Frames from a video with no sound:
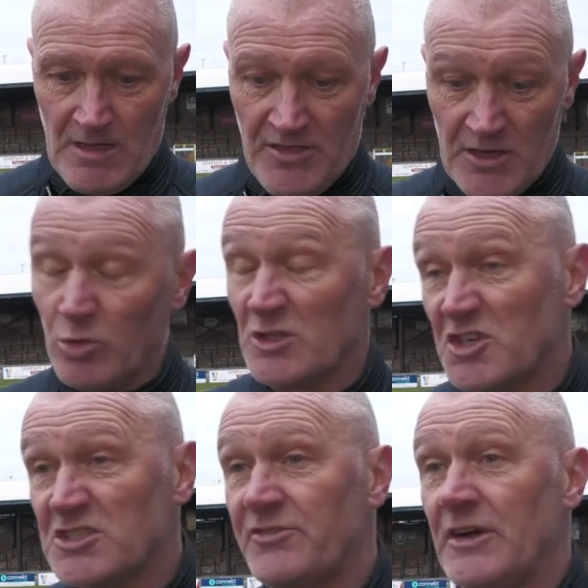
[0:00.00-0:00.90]
think wholly
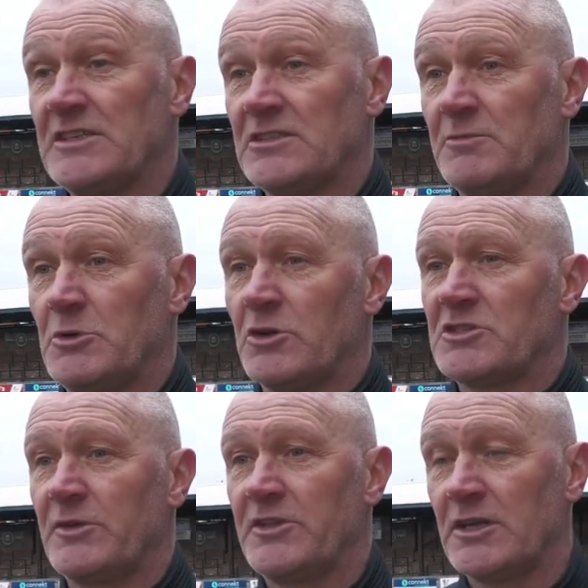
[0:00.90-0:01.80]
justified, to be
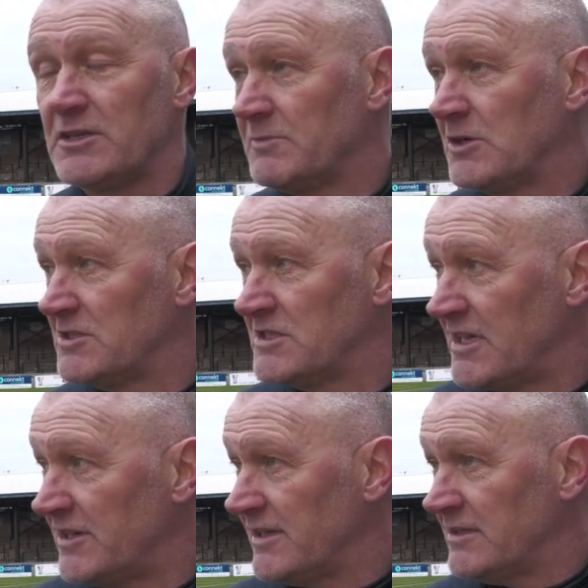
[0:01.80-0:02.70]
honest with you, because of
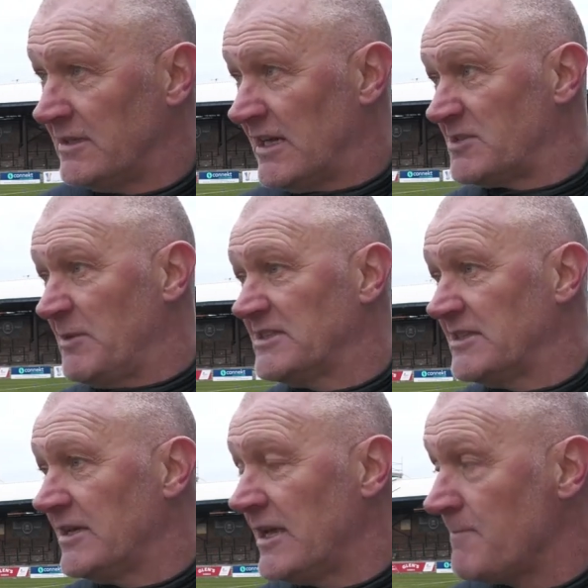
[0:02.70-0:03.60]
certain aspects
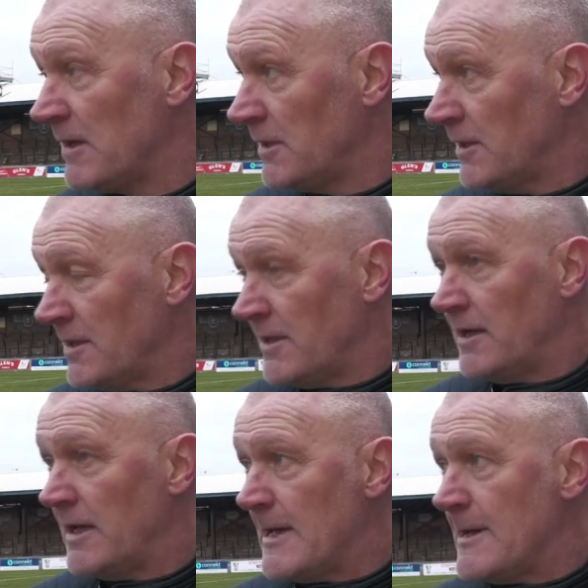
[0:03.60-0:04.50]
of the game.
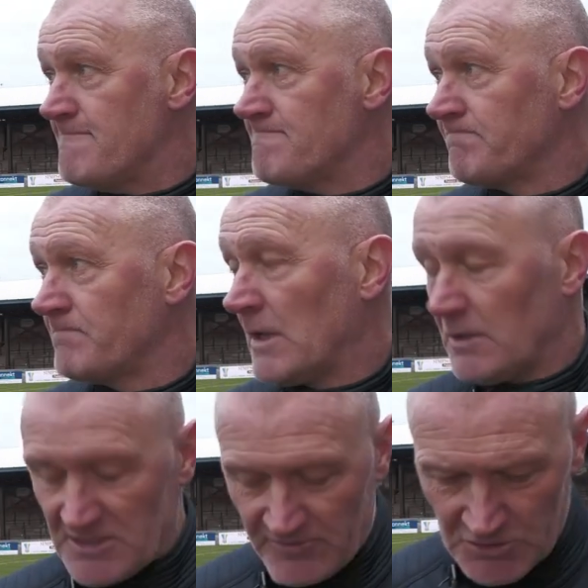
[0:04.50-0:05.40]

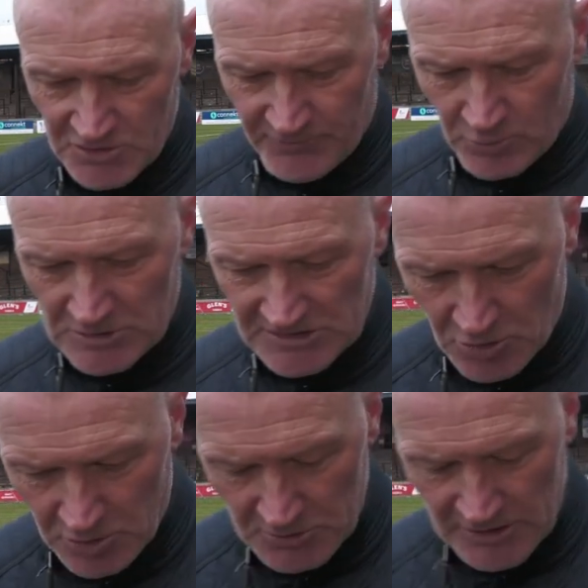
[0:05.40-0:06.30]
Listen, first and foremost, let's
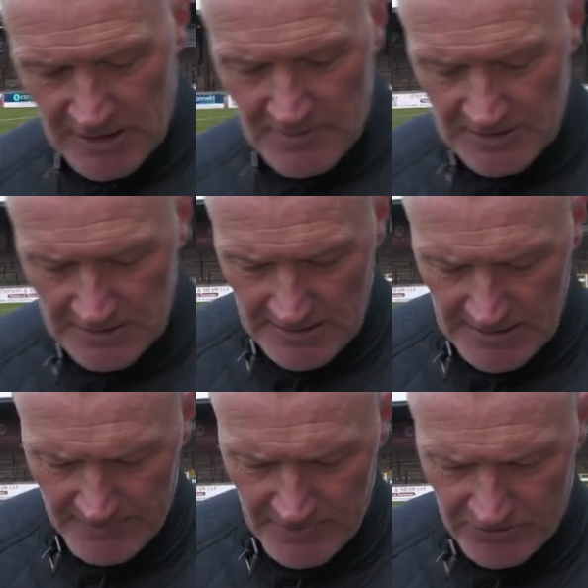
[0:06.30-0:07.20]
talk about the game and
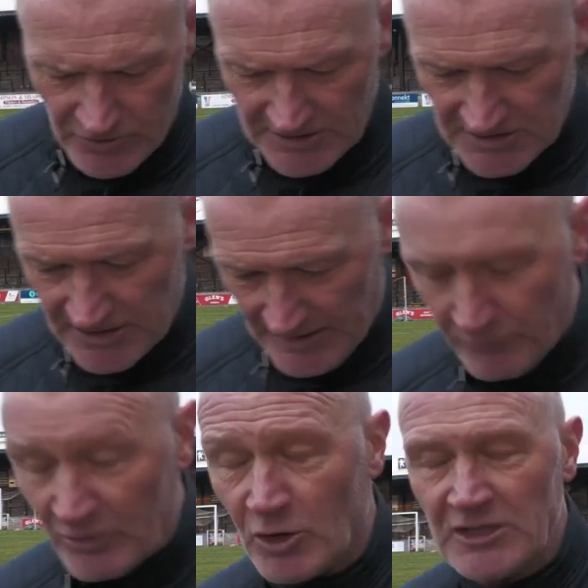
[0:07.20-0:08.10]
in relation to that.
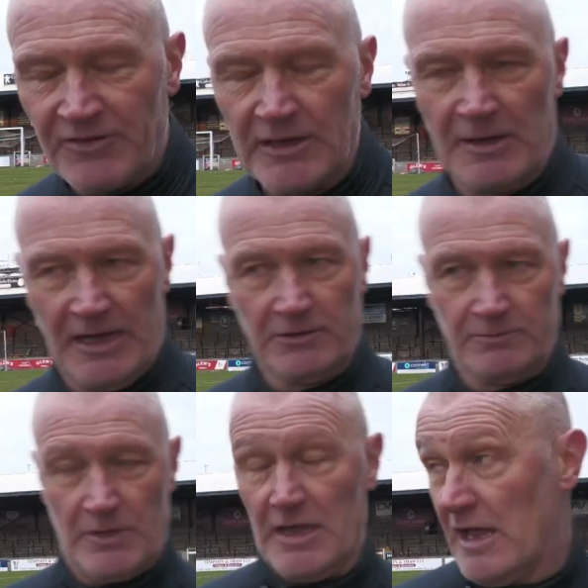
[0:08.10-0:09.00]
We've got to defend better.
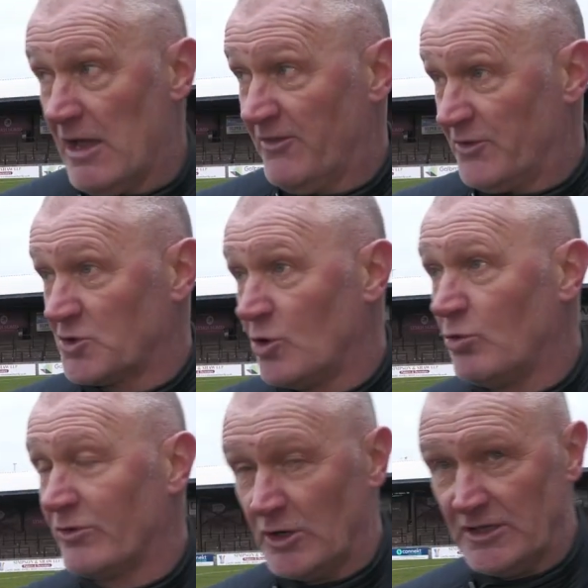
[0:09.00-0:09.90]
The first goal,
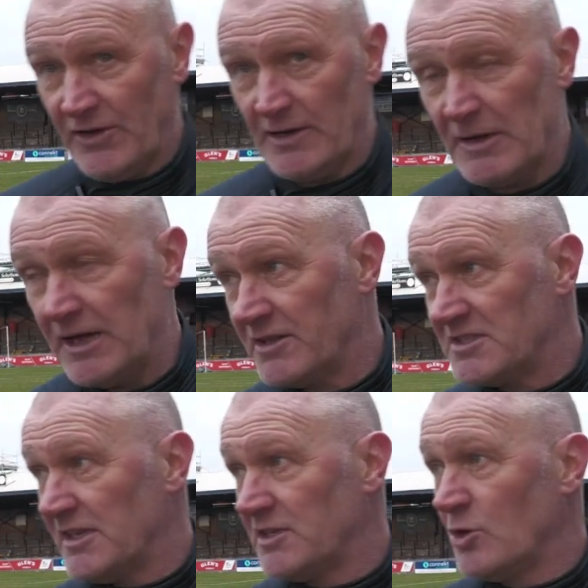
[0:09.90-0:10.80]
we've got to defend better. The
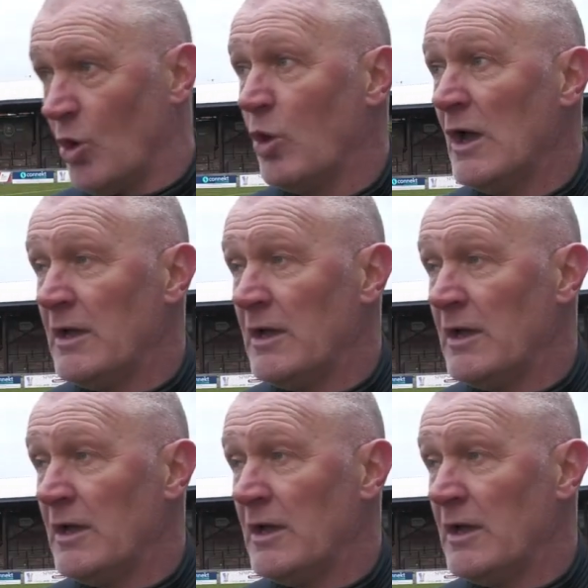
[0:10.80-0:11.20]
second goal,